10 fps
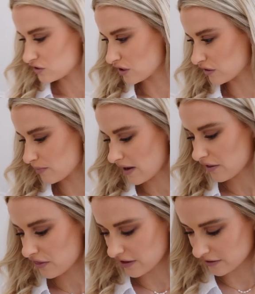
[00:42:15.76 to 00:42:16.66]
So the
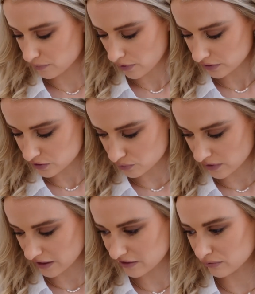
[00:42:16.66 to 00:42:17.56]
bath is polished
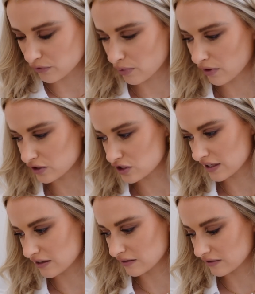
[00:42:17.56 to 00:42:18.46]
brass with polished
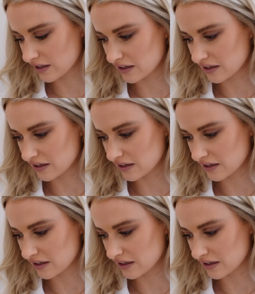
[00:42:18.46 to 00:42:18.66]
nickel